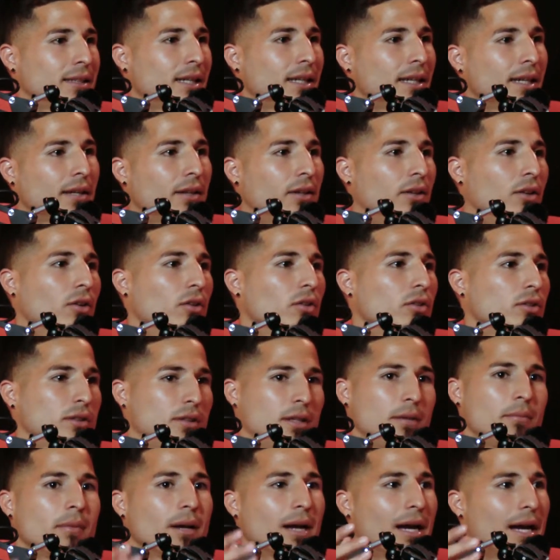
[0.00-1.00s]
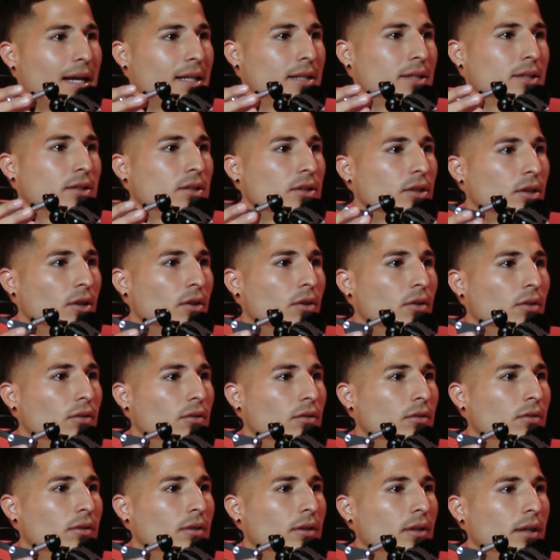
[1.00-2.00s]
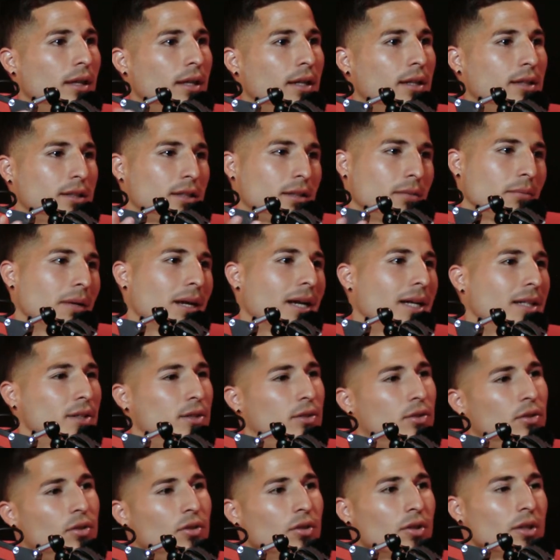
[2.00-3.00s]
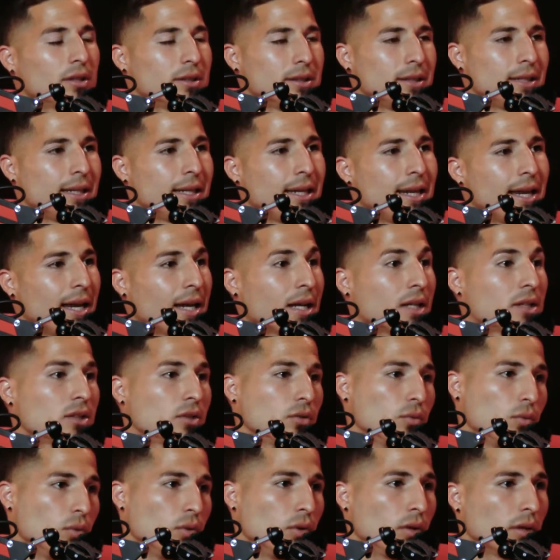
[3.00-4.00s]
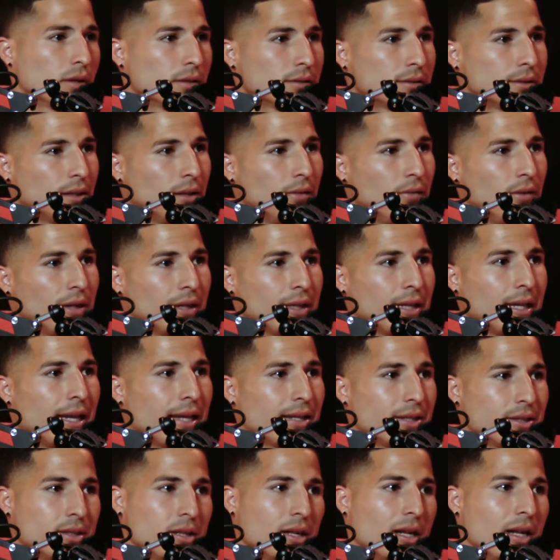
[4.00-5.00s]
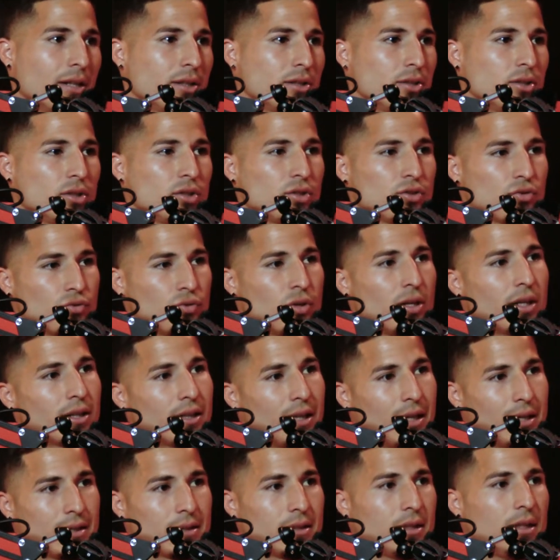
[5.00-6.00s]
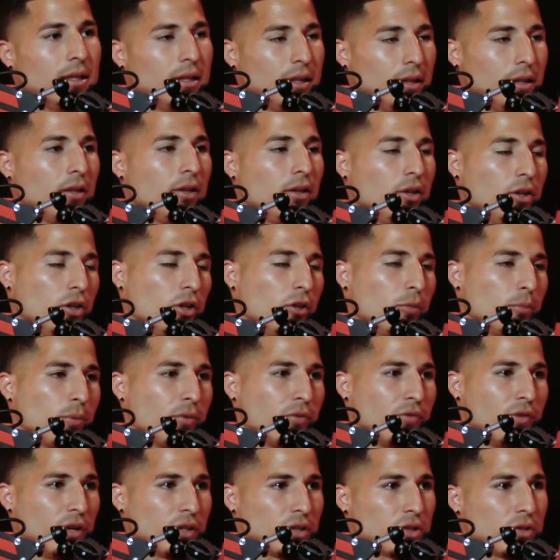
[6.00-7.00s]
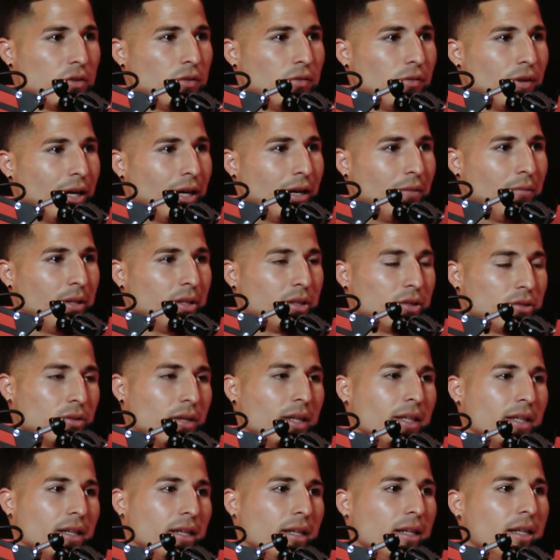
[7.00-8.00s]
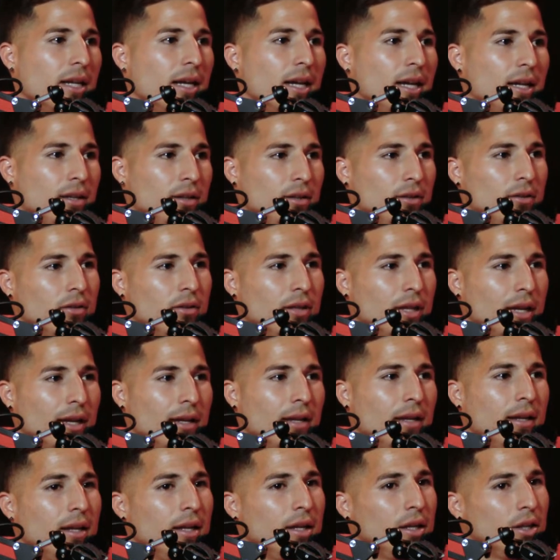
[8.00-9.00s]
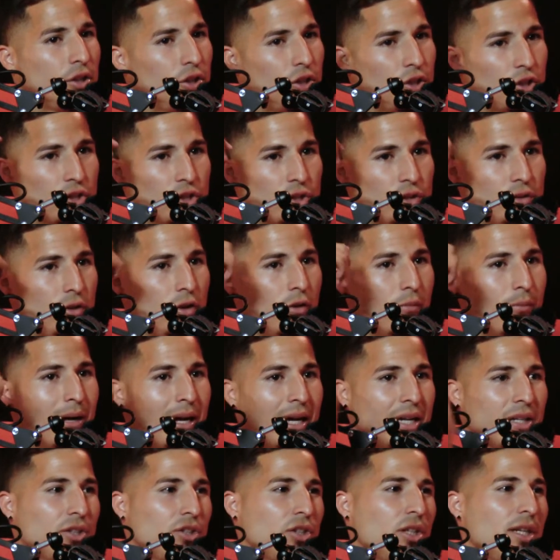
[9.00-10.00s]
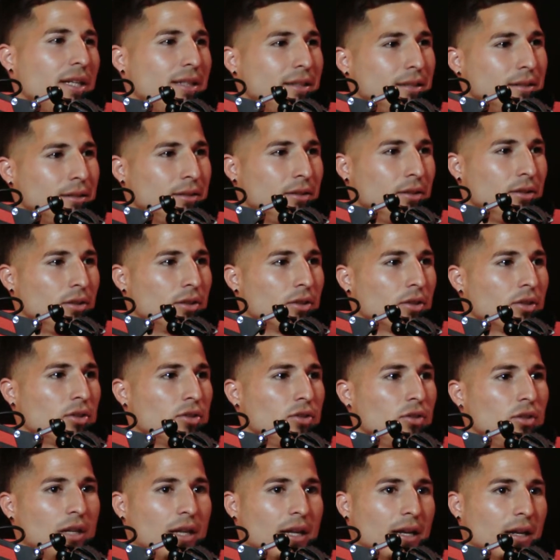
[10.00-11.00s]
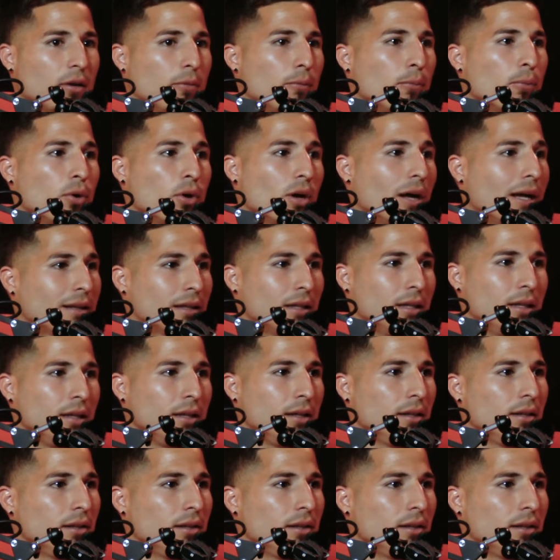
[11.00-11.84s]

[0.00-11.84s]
Like, some guys go, and some guys don't because they can't because of work and stuff like that. It's not as strict as, the professional environment. So I think that, that just your mind changes, because you're like a pro athlete.